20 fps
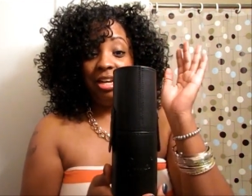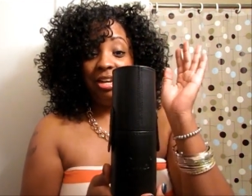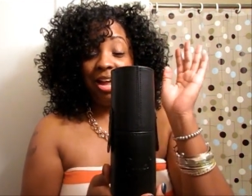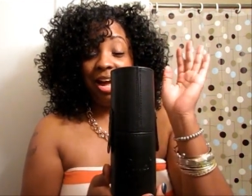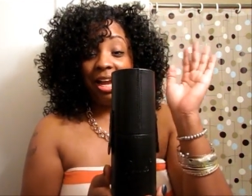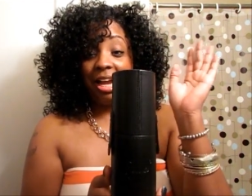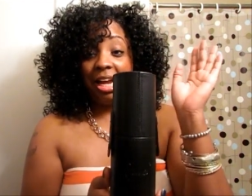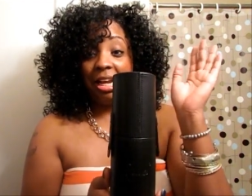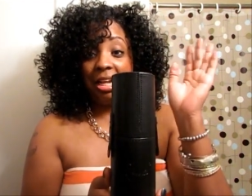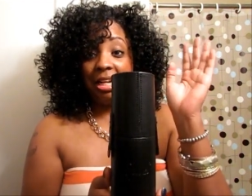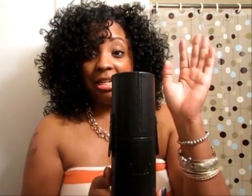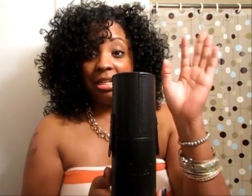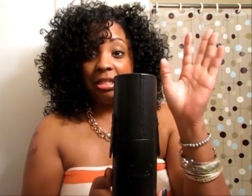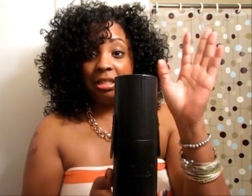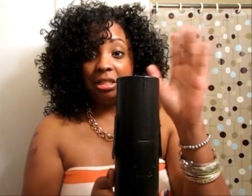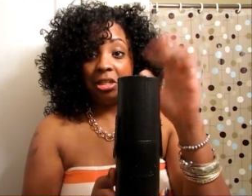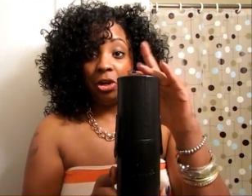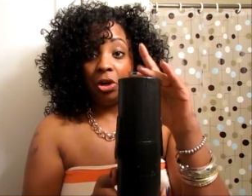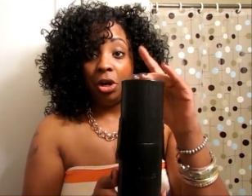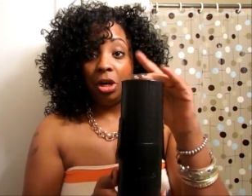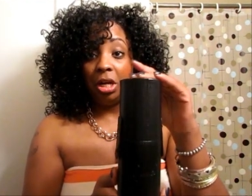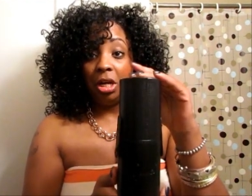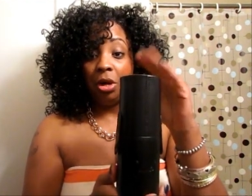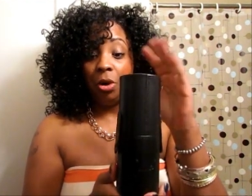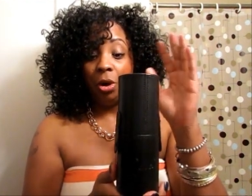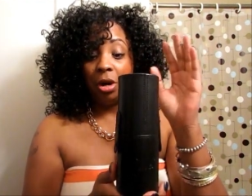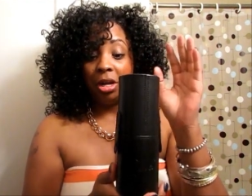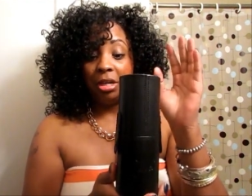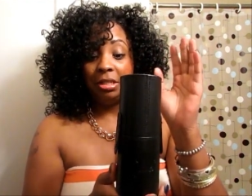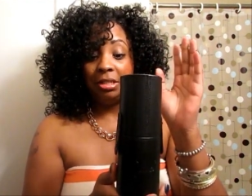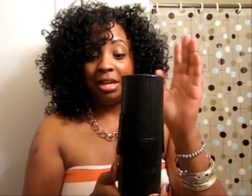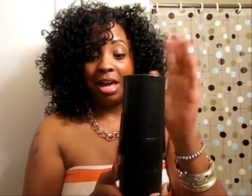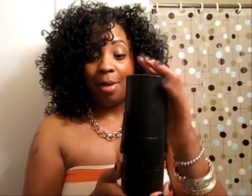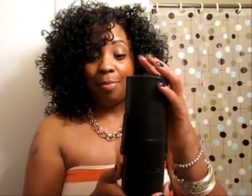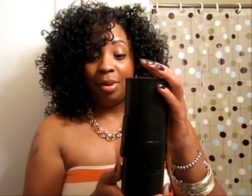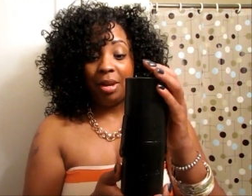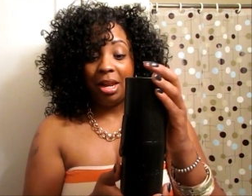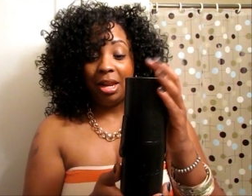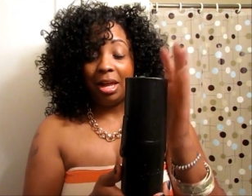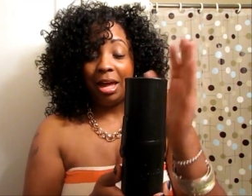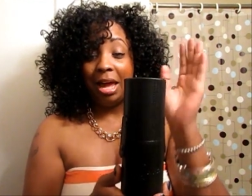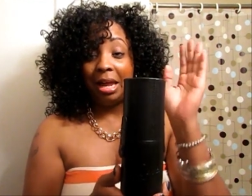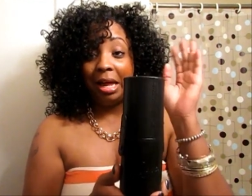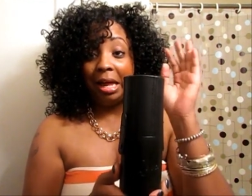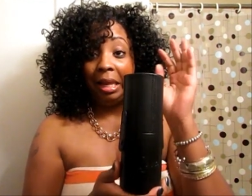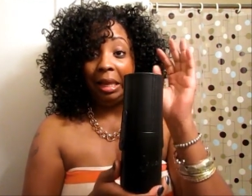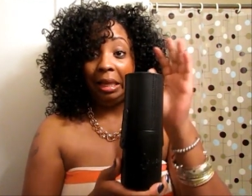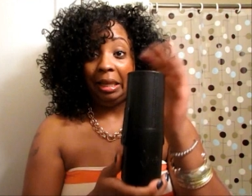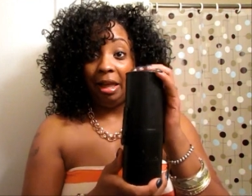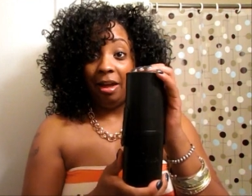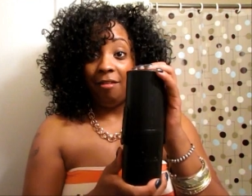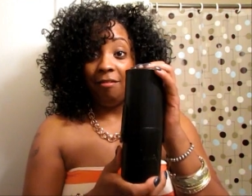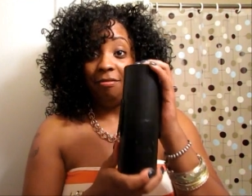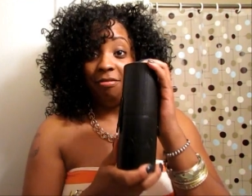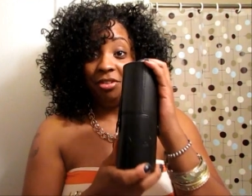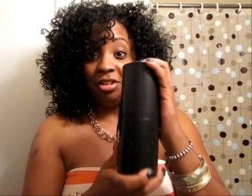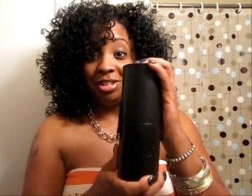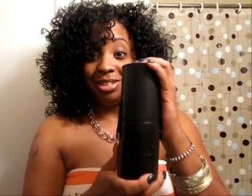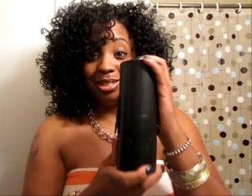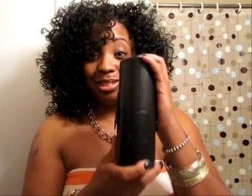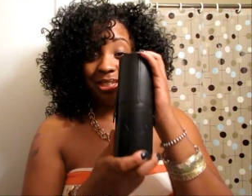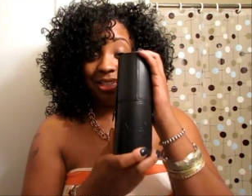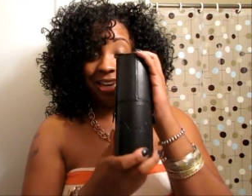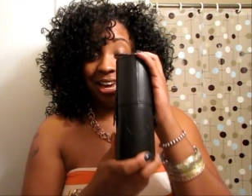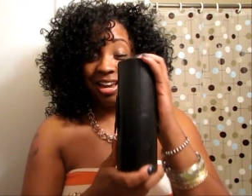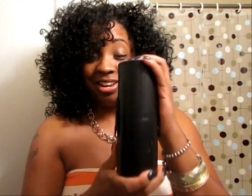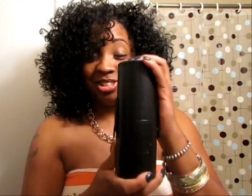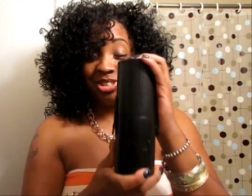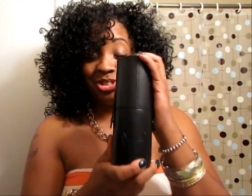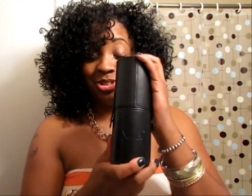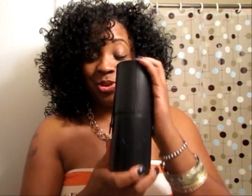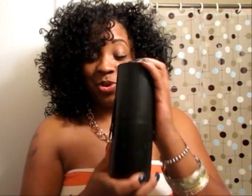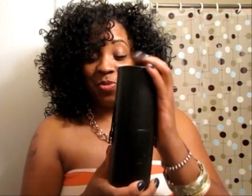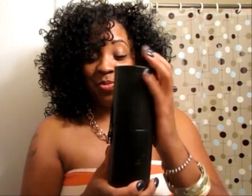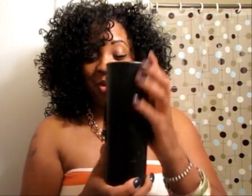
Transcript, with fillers: not getting dirty or contaminated. And I love this case so